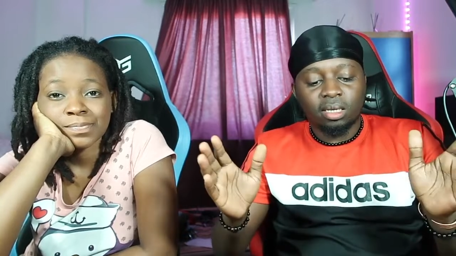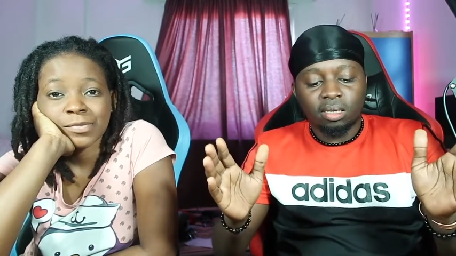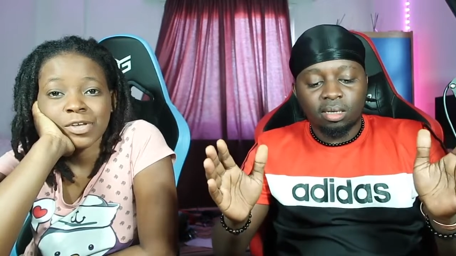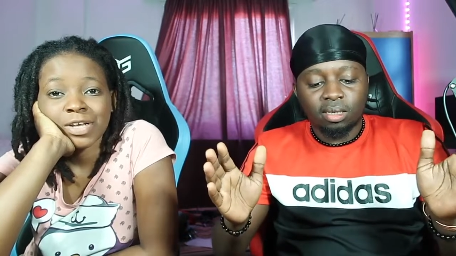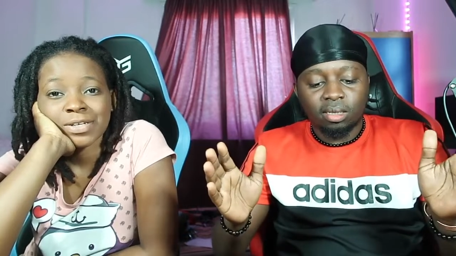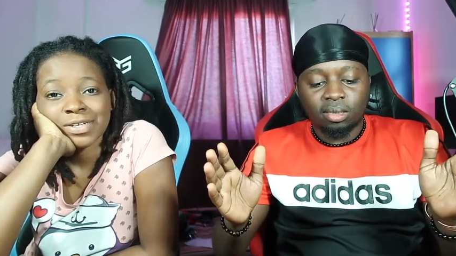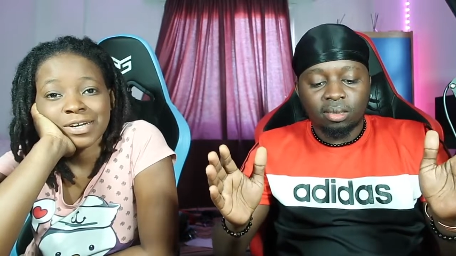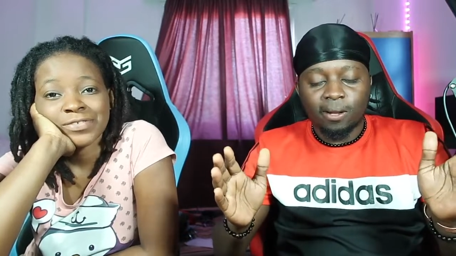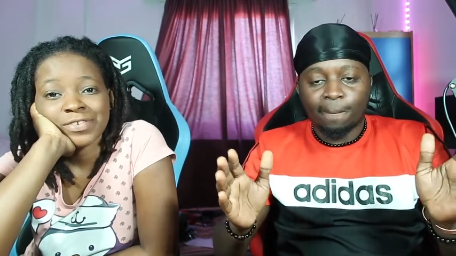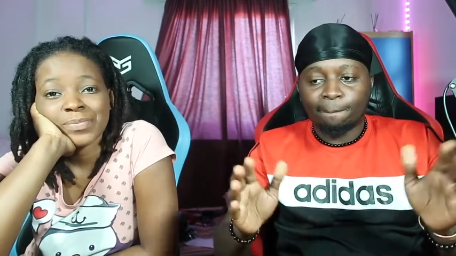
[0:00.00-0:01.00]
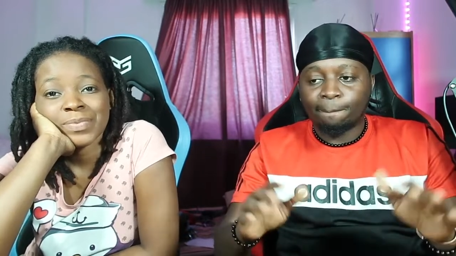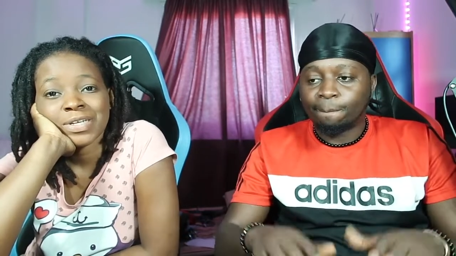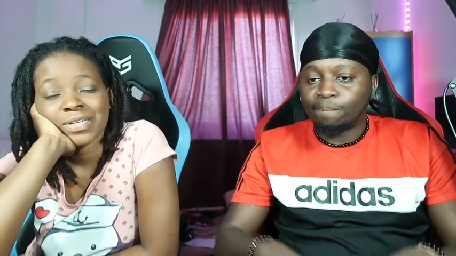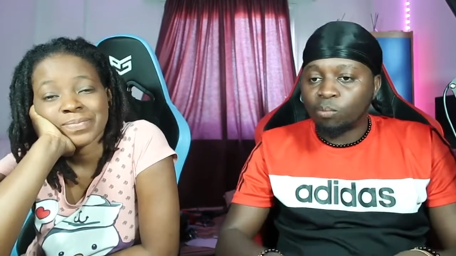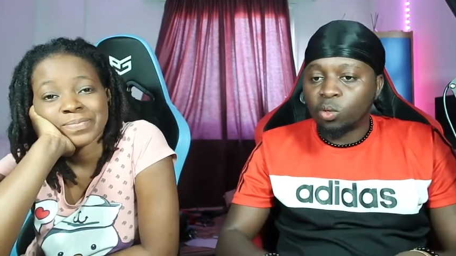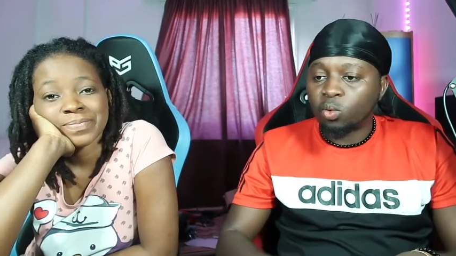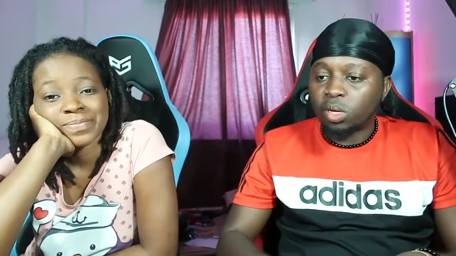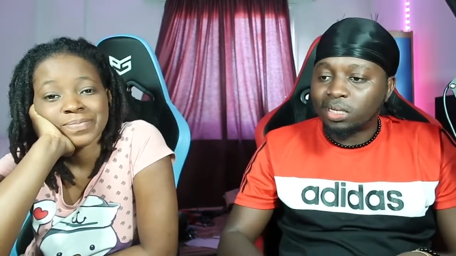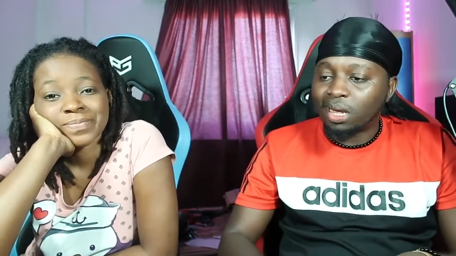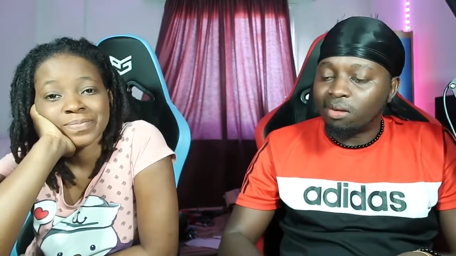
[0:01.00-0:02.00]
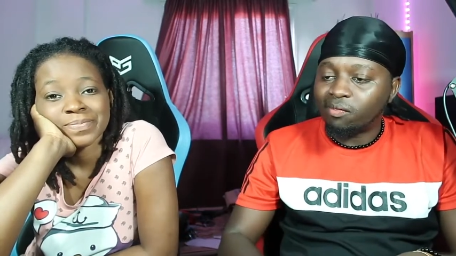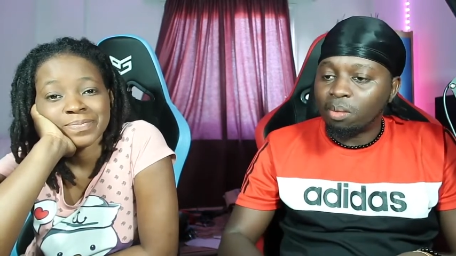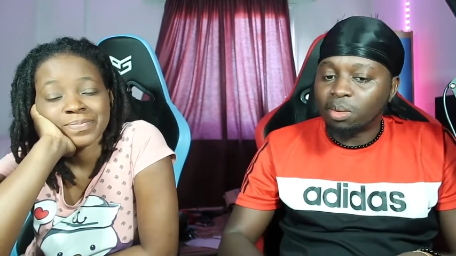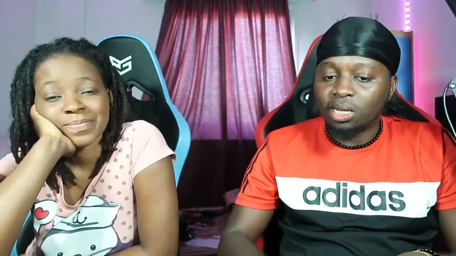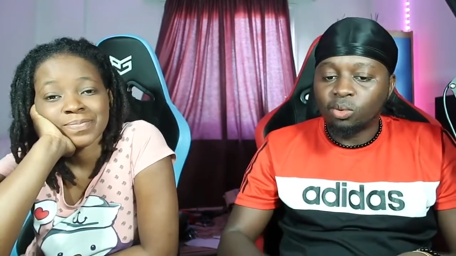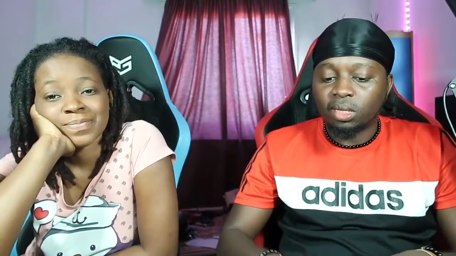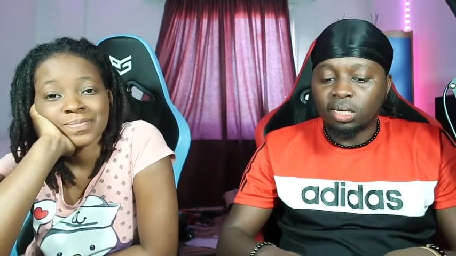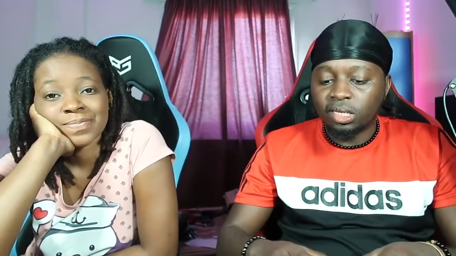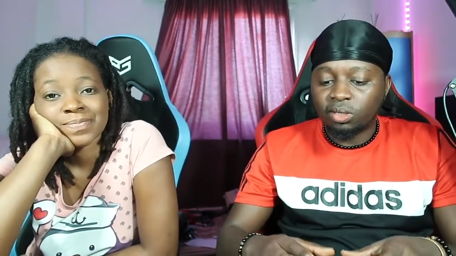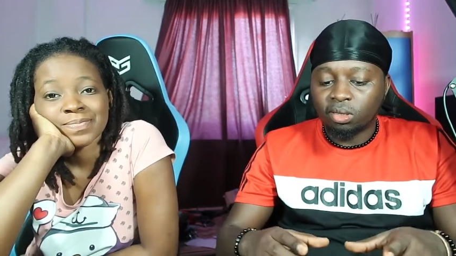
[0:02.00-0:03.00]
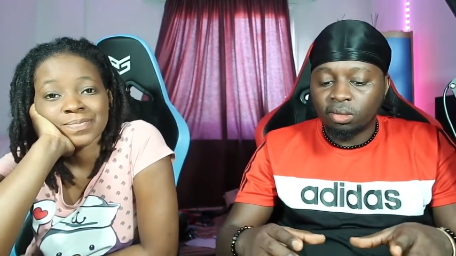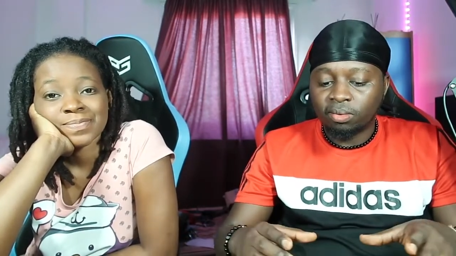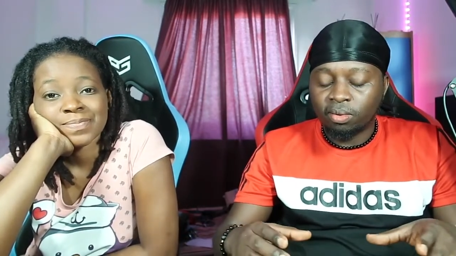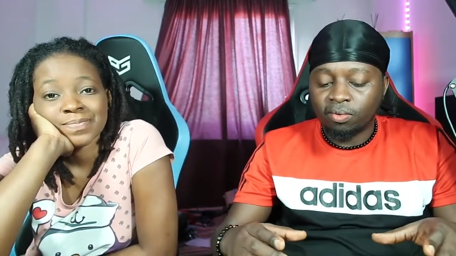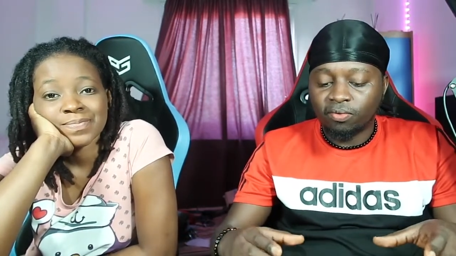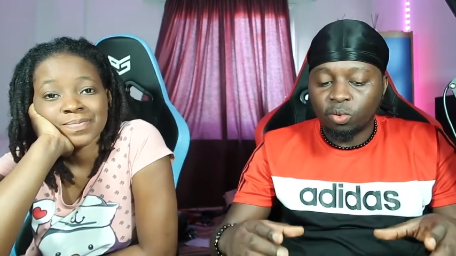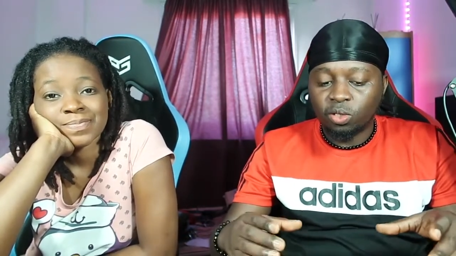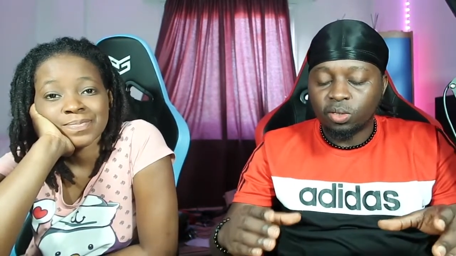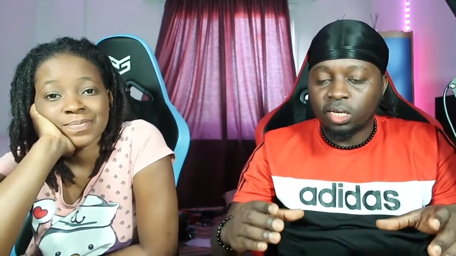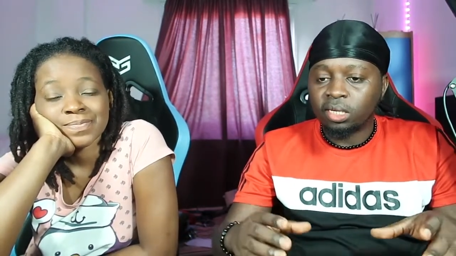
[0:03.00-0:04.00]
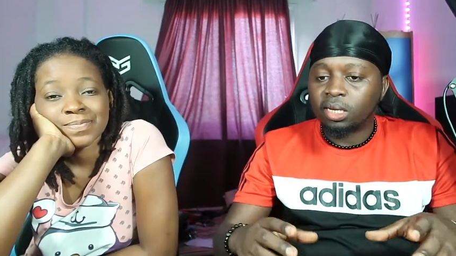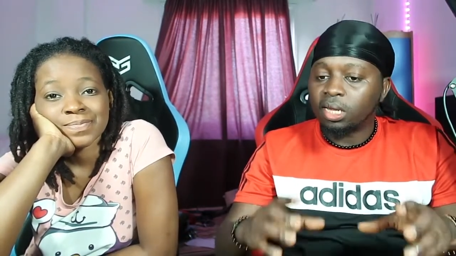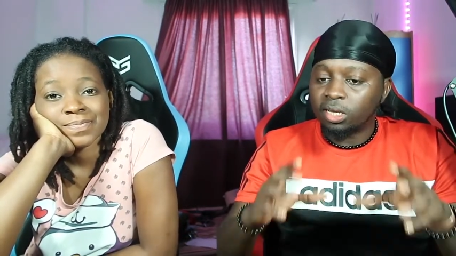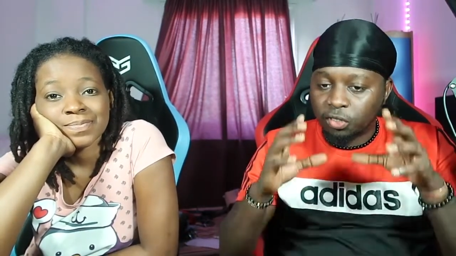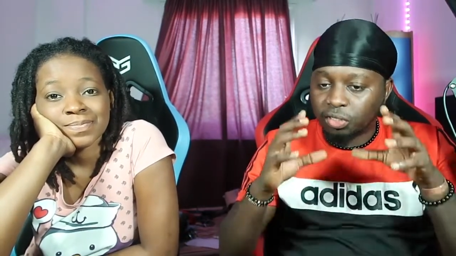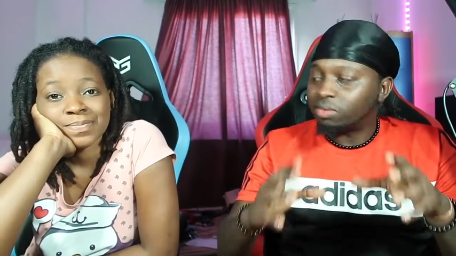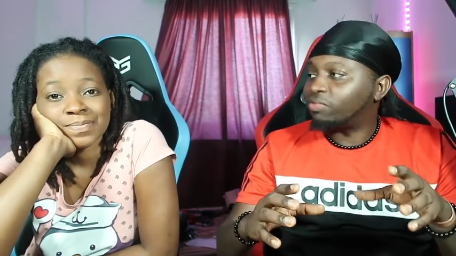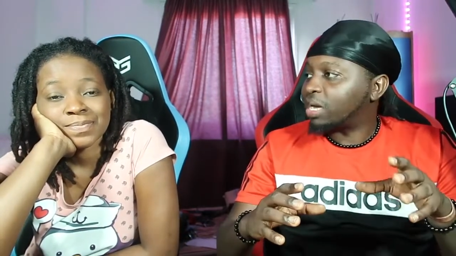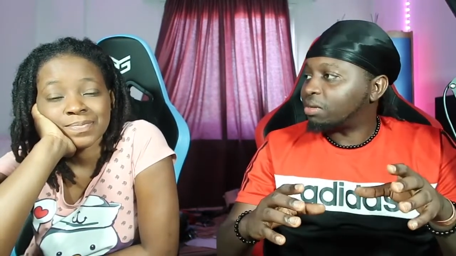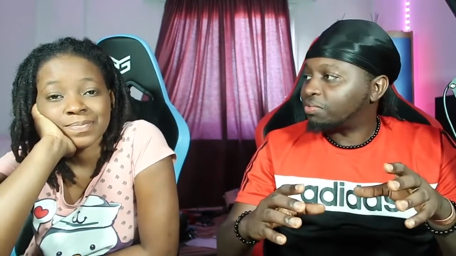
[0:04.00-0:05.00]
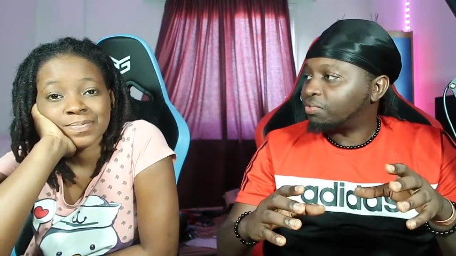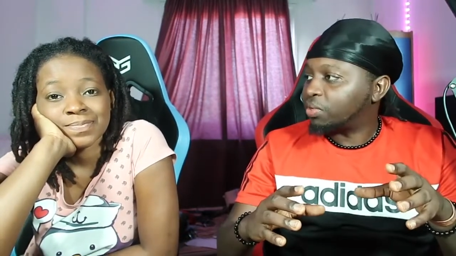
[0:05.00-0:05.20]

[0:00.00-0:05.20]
Speaker 1: your uh, entire family. Your entire family with little food to eat, just survive.